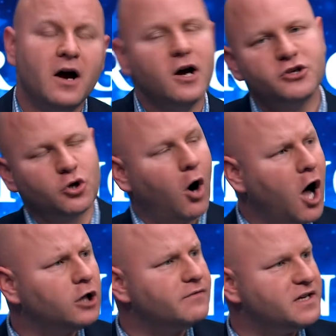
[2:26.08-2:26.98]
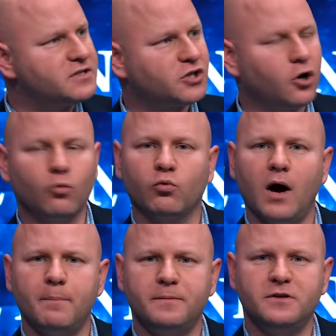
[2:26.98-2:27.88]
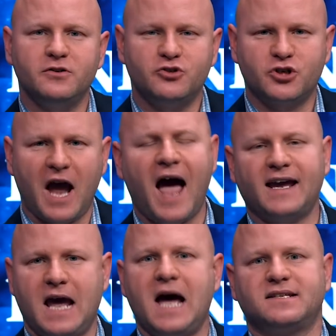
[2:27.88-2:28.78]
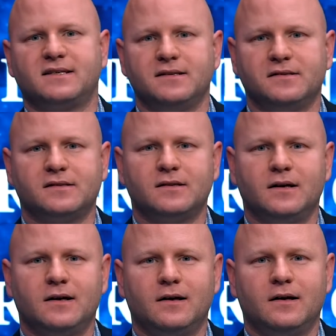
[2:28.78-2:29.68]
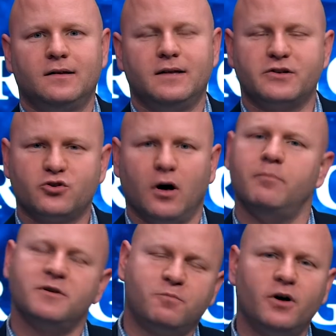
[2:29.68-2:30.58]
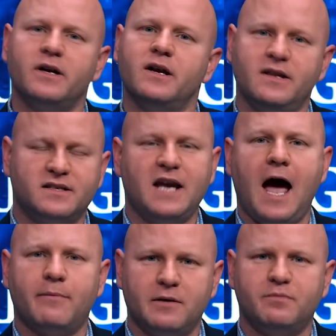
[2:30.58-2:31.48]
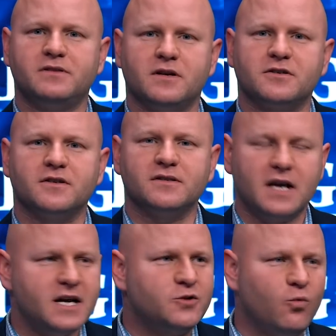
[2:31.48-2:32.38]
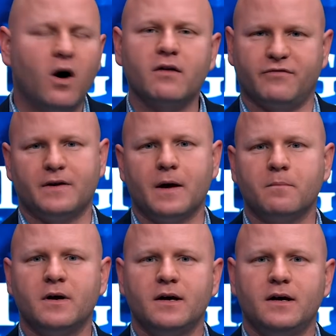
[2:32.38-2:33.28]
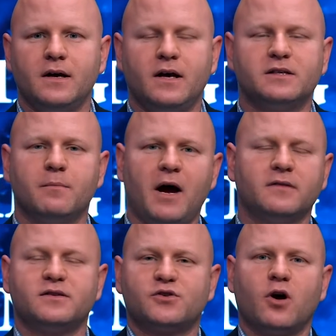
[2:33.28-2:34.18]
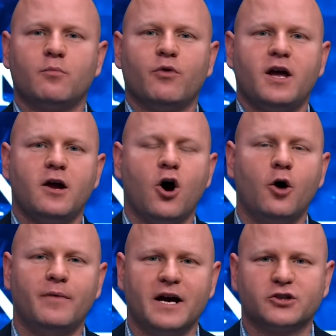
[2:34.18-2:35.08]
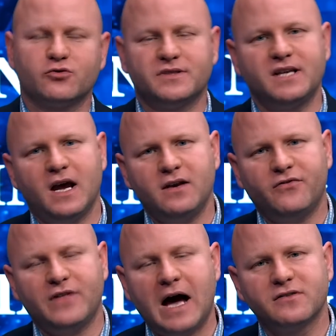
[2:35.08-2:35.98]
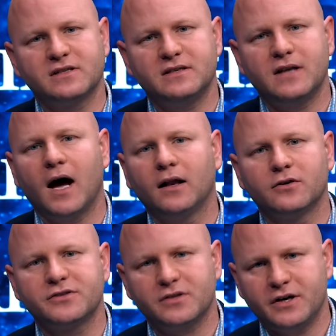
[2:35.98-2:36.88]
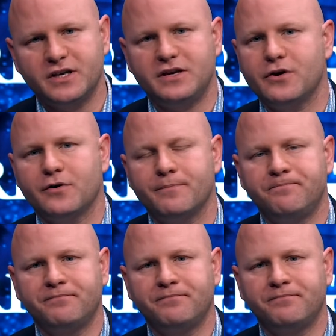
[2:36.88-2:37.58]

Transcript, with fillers: So all of these corrupt jackasses that Trump has put into these cabinet positions, each one of them is about to start bringing home an extra ten thousand dollars a year.